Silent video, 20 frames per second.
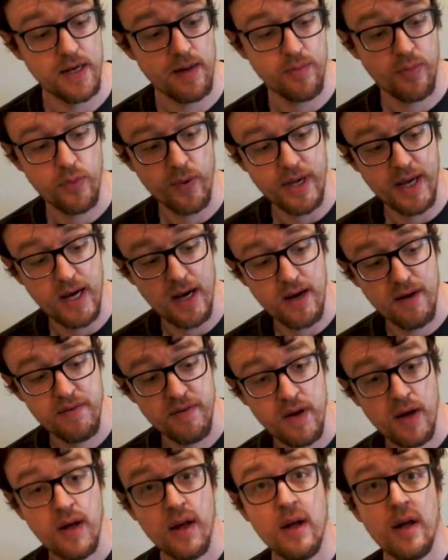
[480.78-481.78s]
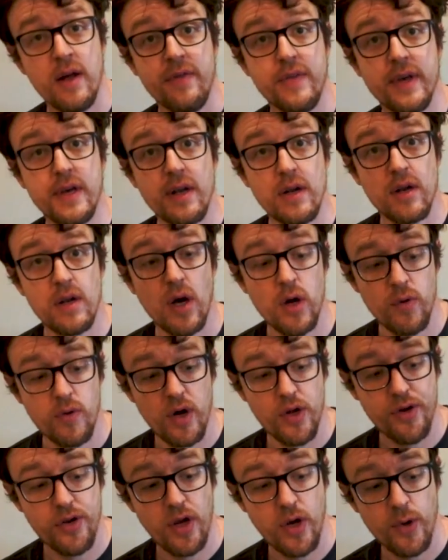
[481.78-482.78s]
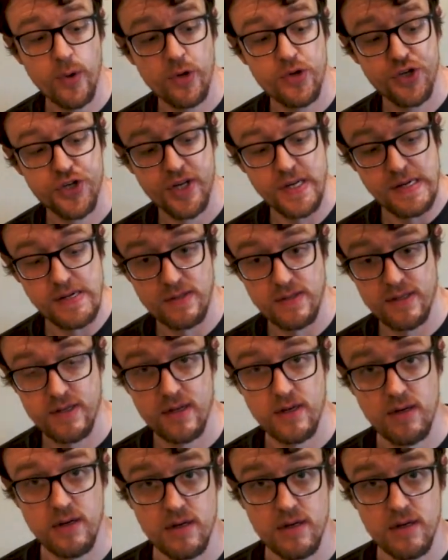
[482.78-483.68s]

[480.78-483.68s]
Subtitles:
up, we have the LoRaWAN Node Shield,